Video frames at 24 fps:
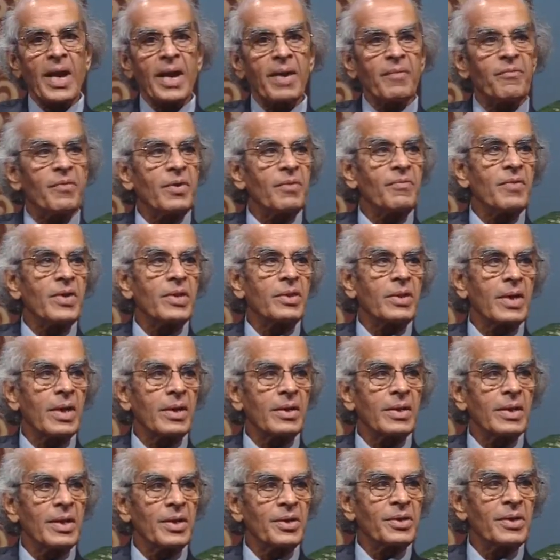when we said
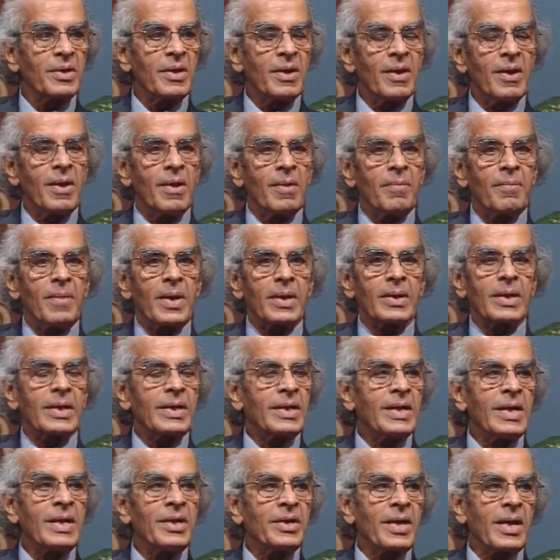this, but it
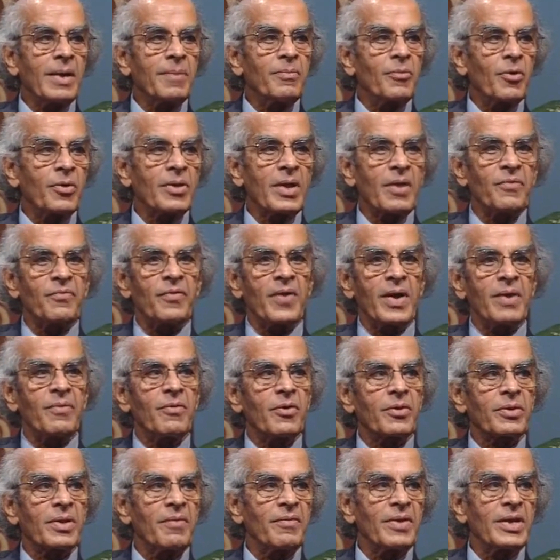did not take more than 5 or
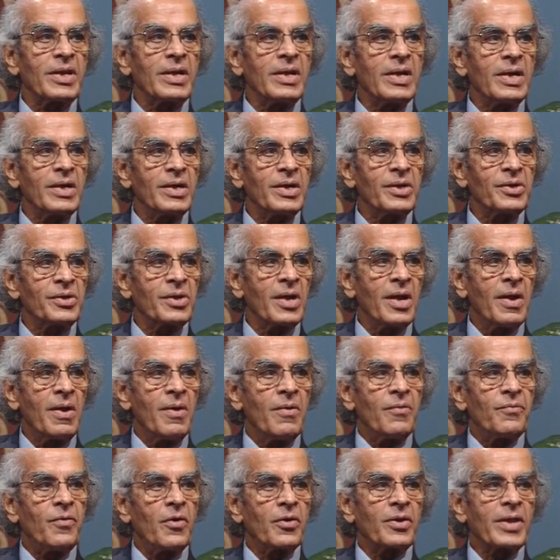7 years
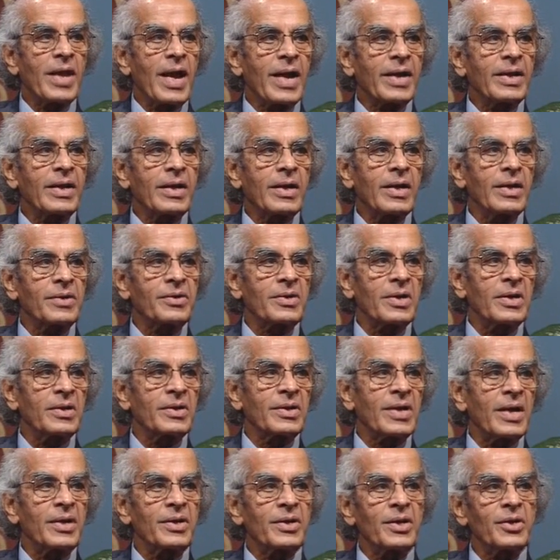for the agricultural
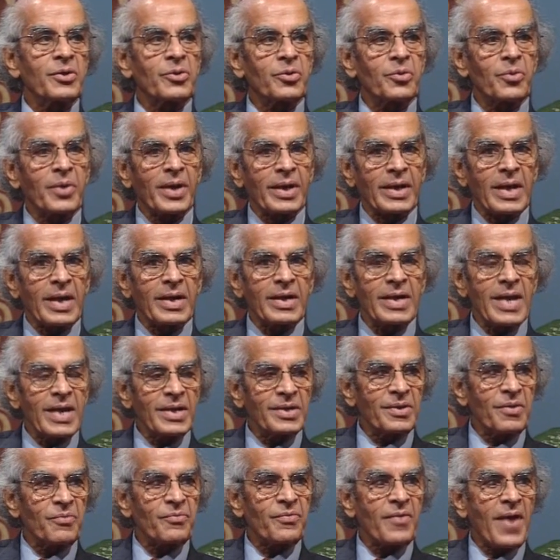scientists to recognize
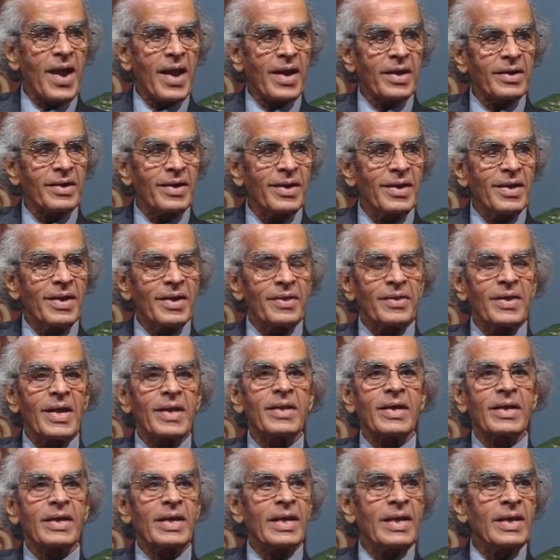the fact that
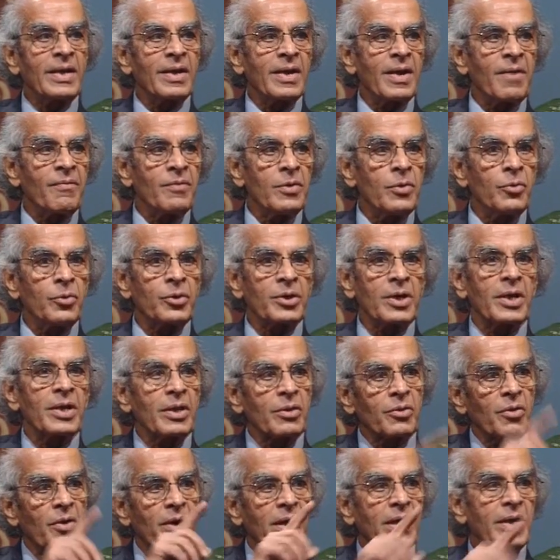the green revolution
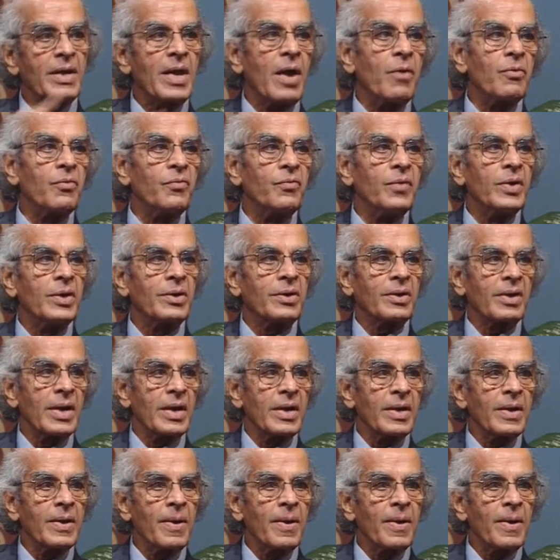is on a downward trend.